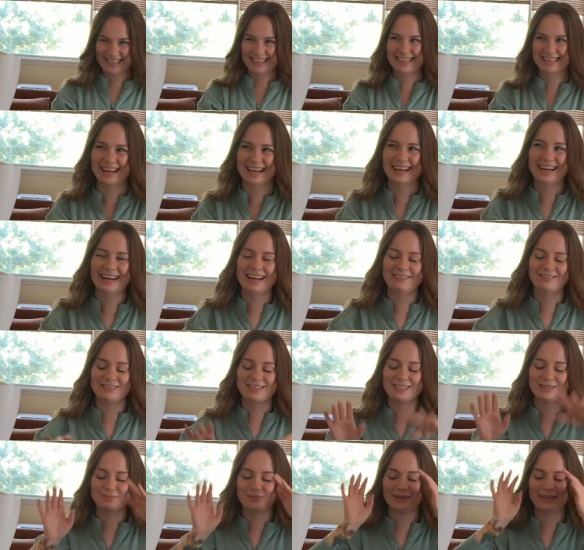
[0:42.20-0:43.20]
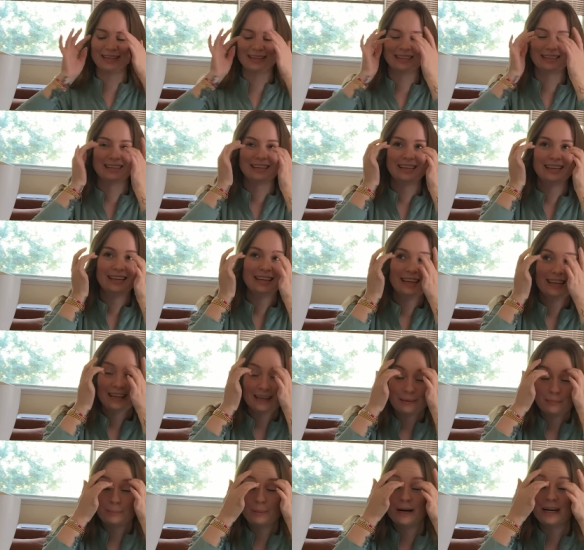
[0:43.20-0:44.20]
I've just been
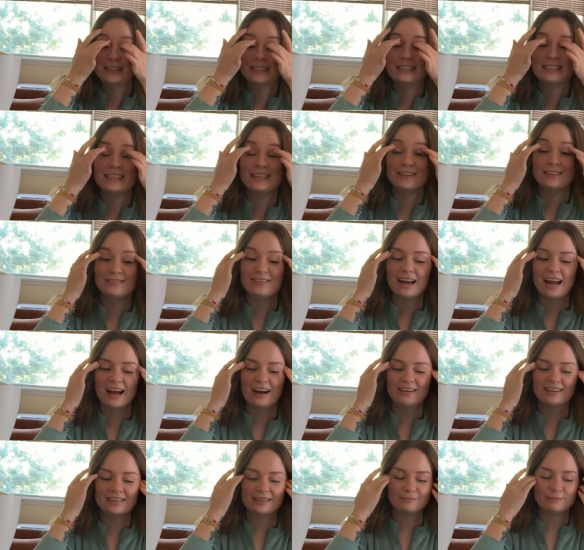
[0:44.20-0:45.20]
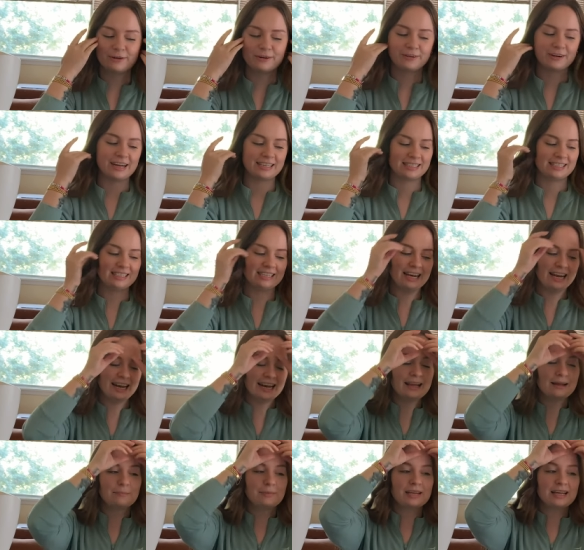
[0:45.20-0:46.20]
putzing around and
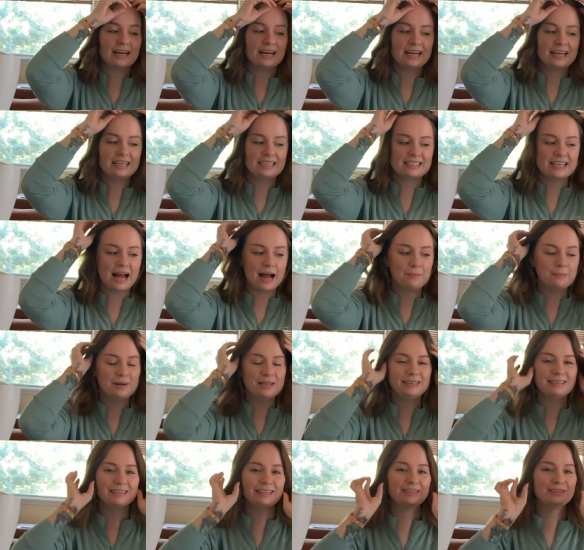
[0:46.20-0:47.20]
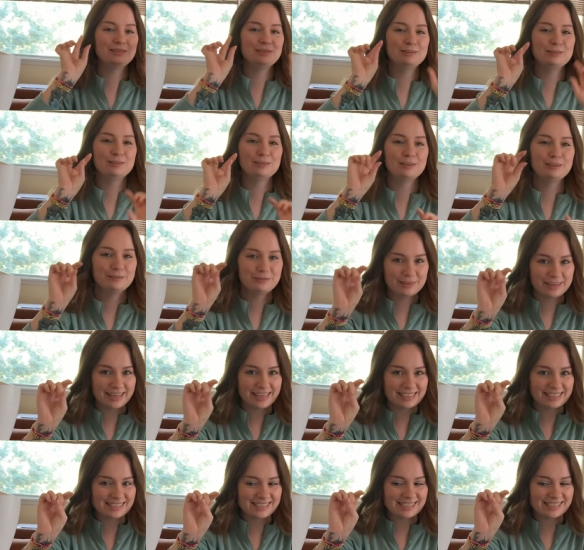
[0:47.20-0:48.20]
procrastinating because I'm a little
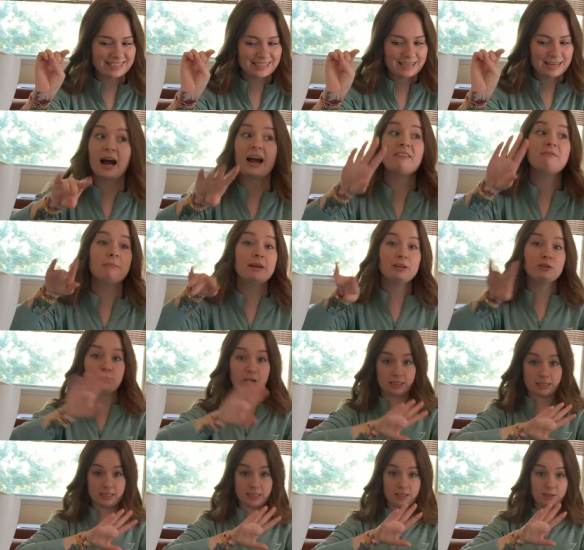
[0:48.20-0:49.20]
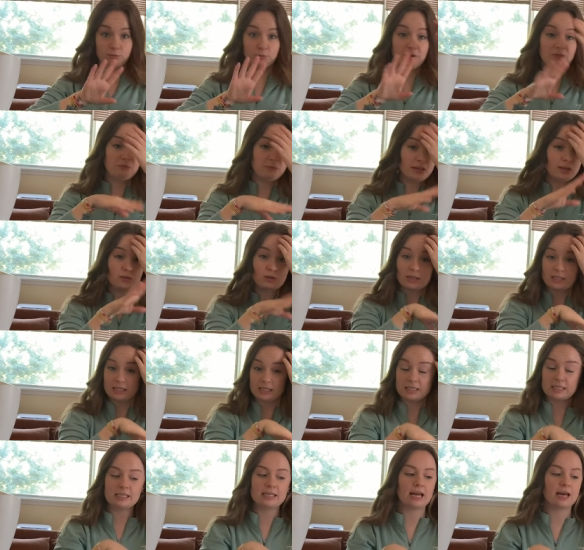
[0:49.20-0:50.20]
nervous I've made dresses. We've made
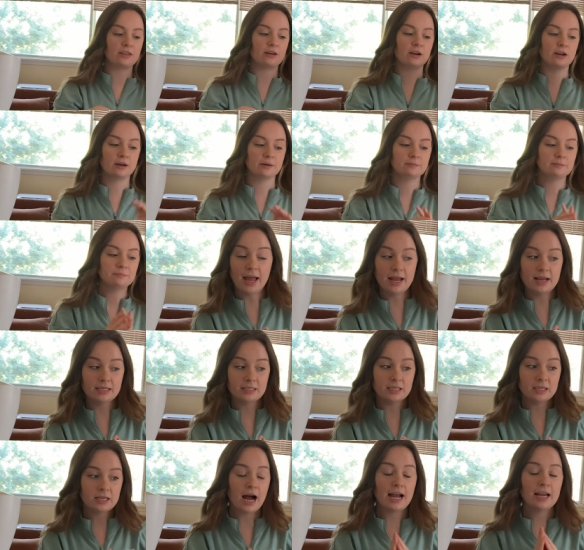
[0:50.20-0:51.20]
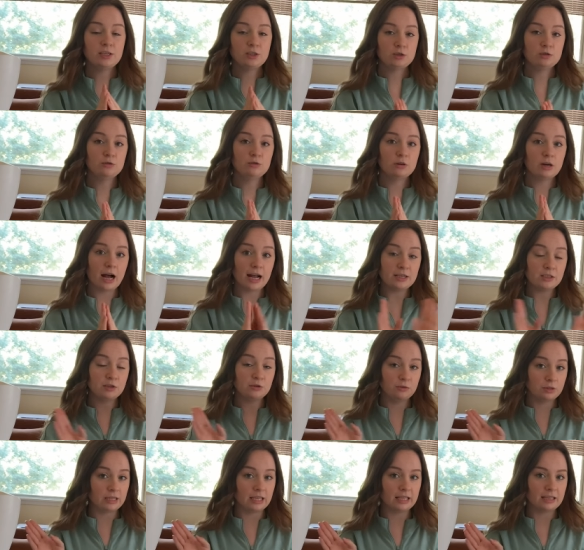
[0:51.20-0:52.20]
dresses together, and I do I
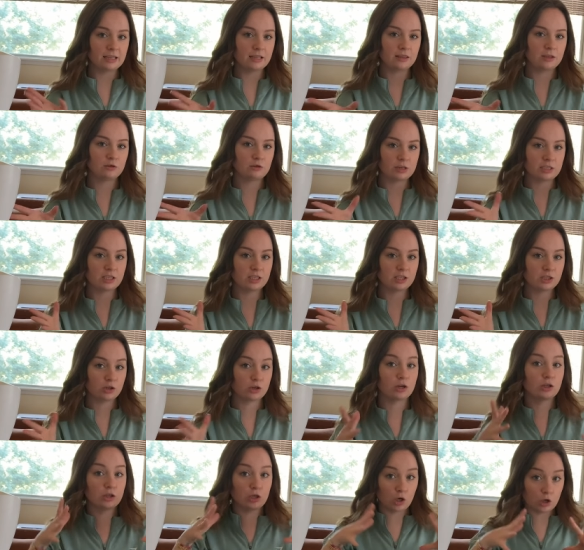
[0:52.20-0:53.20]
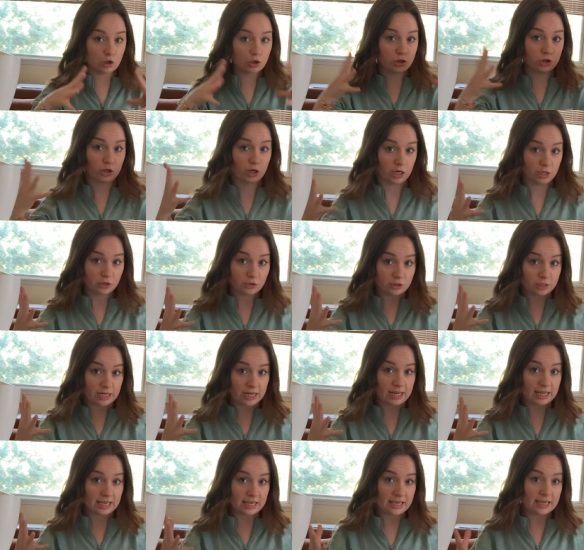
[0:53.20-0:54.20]
do think that the dresses are a larger
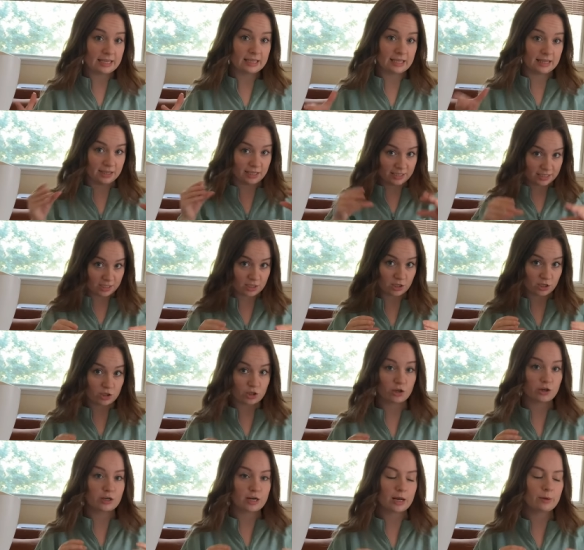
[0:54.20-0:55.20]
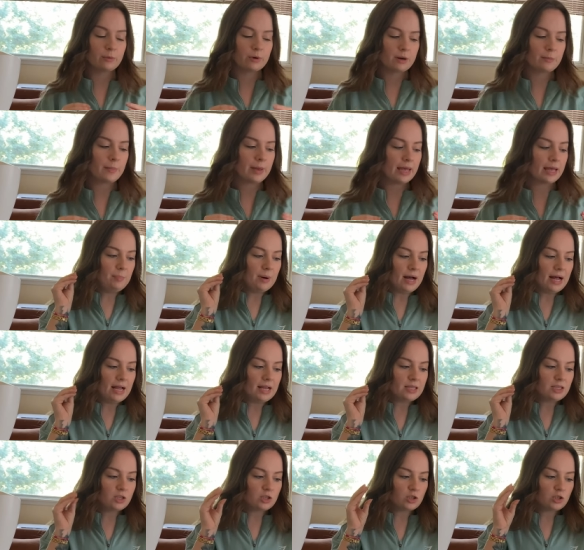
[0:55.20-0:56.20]
undertaking than this skirt I want to make.
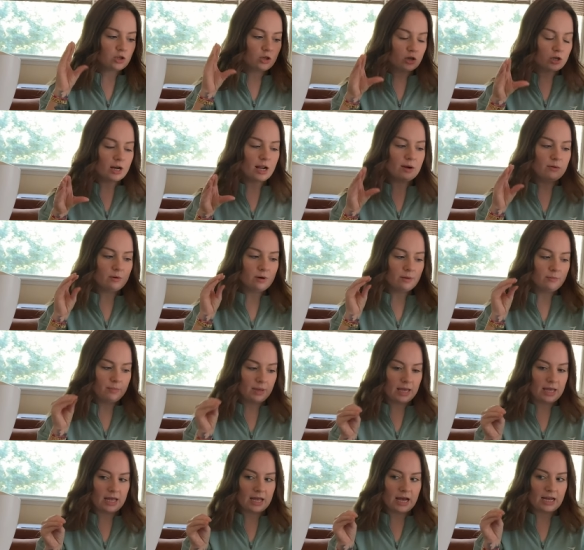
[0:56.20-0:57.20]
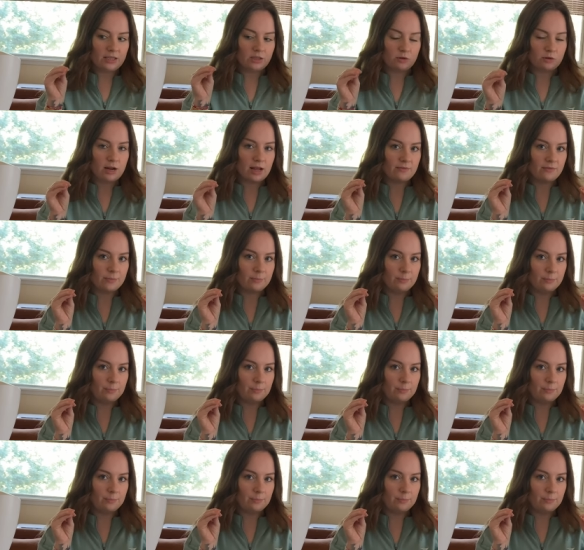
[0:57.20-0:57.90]
But the skirt I want to make, I don't have a